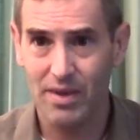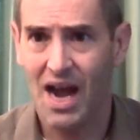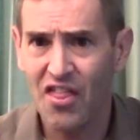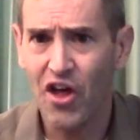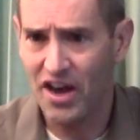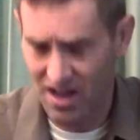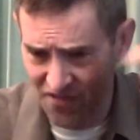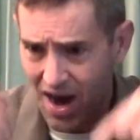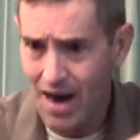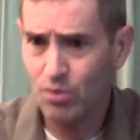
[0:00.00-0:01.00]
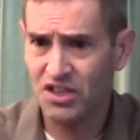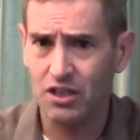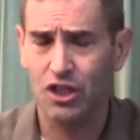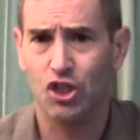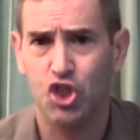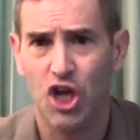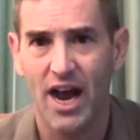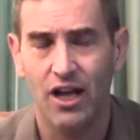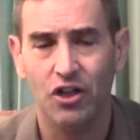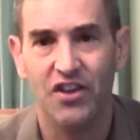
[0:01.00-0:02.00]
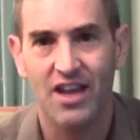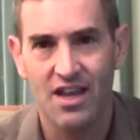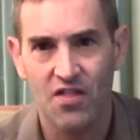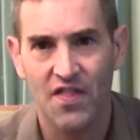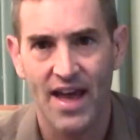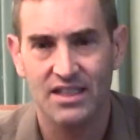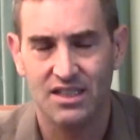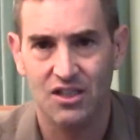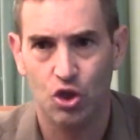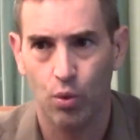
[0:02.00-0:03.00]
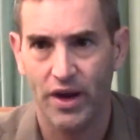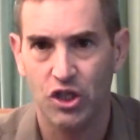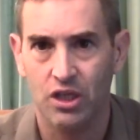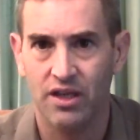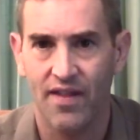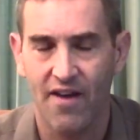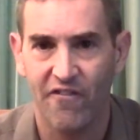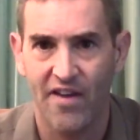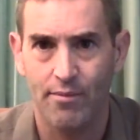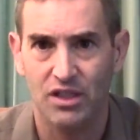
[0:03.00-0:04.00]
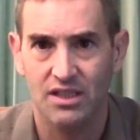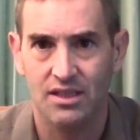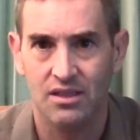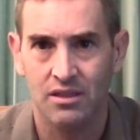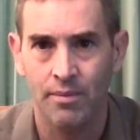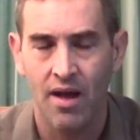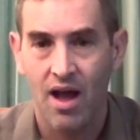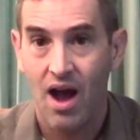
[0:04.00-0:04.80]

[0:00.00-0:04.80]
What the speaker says: I thought if I was a little child in that situation, in that family system,